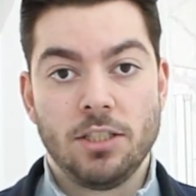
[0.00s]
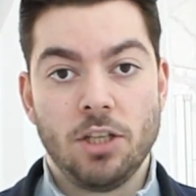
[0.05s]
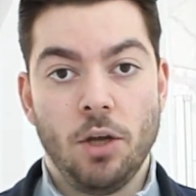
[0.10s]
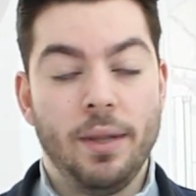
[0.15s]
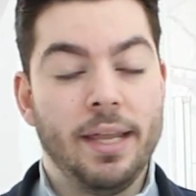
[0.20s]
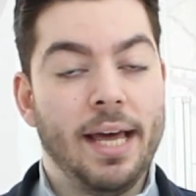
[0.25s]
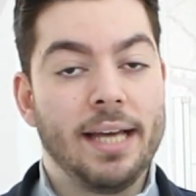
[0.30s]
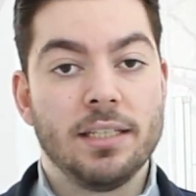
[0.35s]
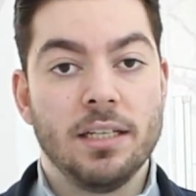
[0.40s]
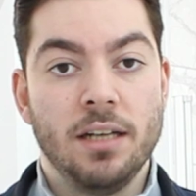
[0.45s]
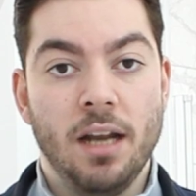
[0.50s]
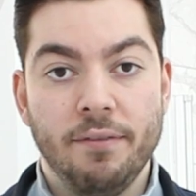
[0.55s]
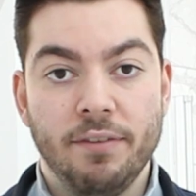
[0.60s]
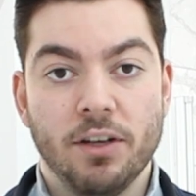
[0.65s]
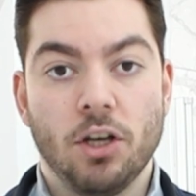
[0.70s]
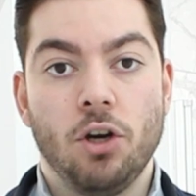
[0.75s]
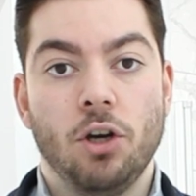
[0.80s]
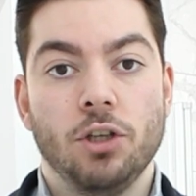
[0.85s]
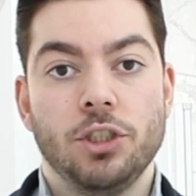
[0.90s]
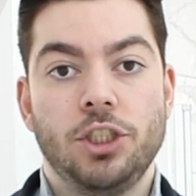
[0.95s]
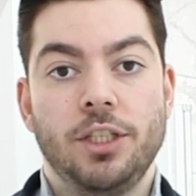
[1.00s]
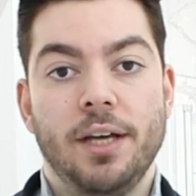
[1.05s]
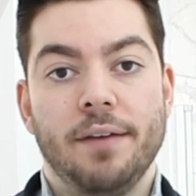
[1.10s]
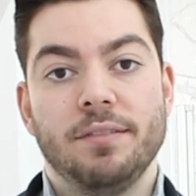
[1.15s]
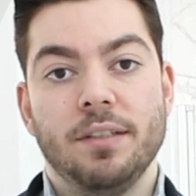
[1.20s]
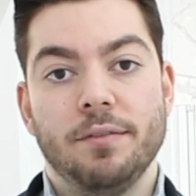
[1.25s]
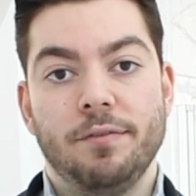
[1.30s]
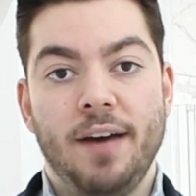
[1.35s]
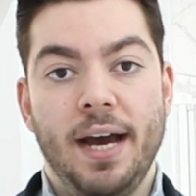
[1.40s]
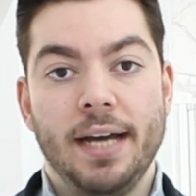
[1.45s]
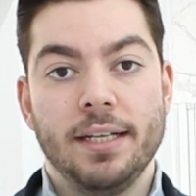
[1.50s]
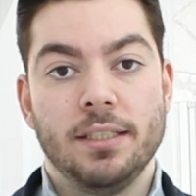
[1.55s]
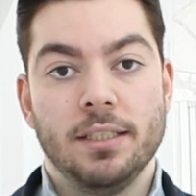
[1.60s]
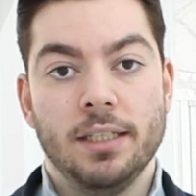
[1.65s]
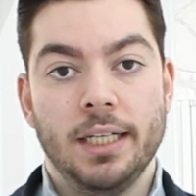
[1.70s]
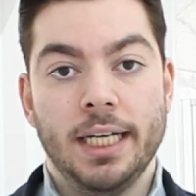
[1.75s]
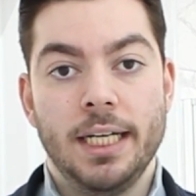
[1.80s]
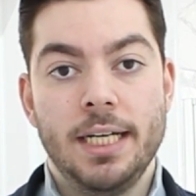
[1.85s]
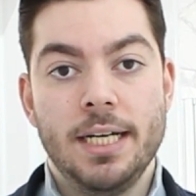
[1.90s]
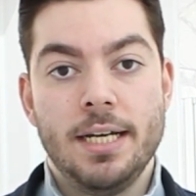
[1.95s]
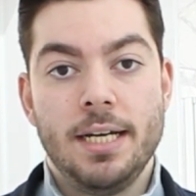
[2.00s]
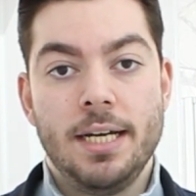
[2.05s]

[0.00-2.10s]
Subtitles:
So that's another cost you have to factor.